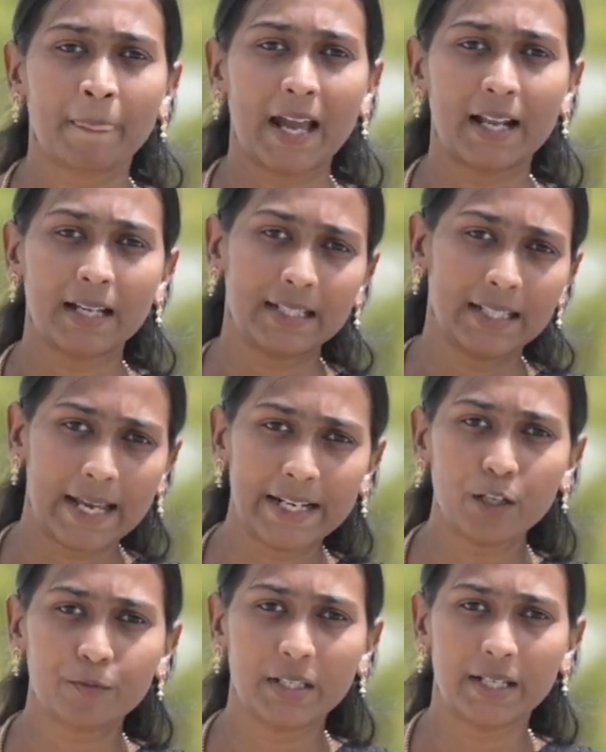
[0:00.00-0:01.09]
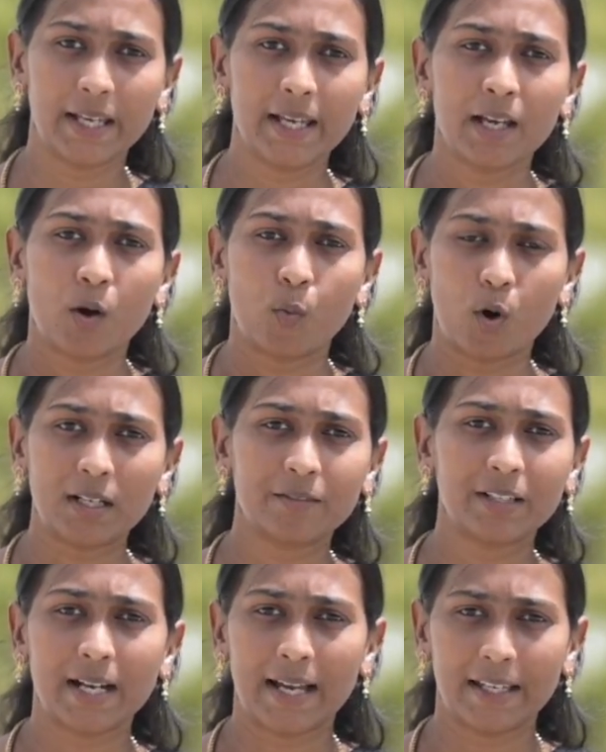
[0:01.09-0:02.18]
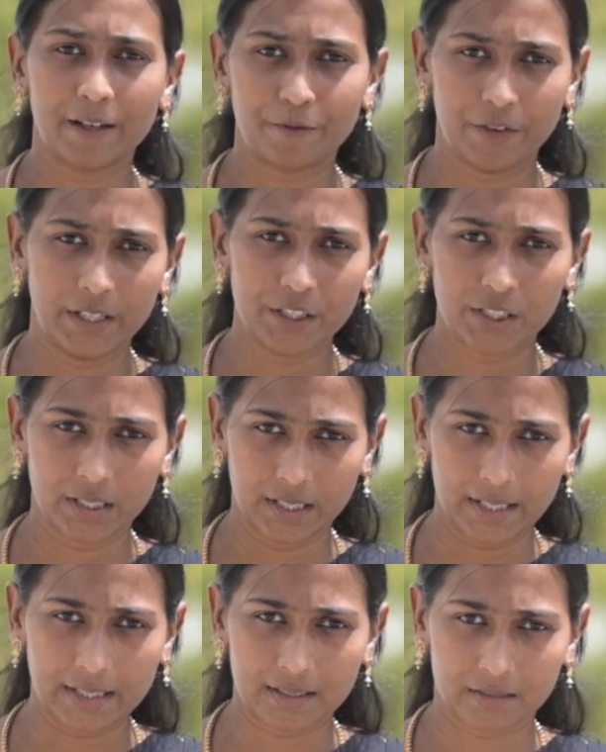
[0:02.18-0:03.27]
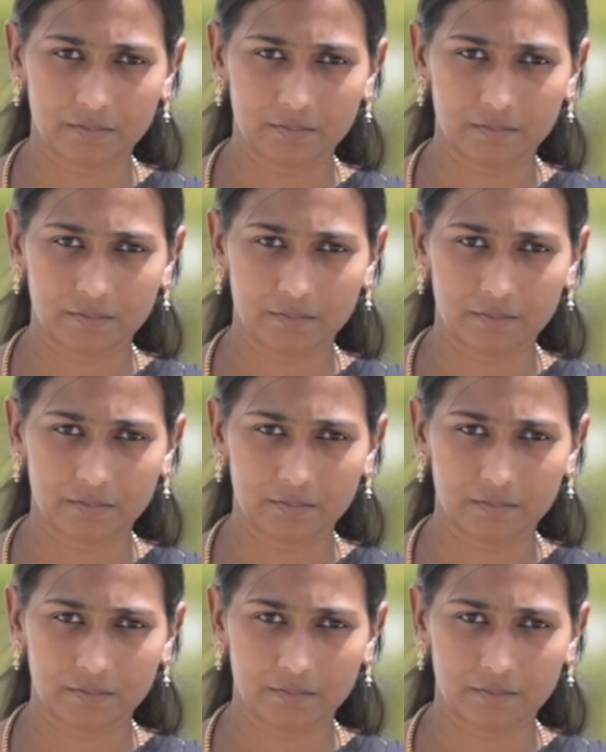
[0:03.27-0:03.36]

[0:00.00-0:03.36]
and at the end of the day, whatever I have finished in that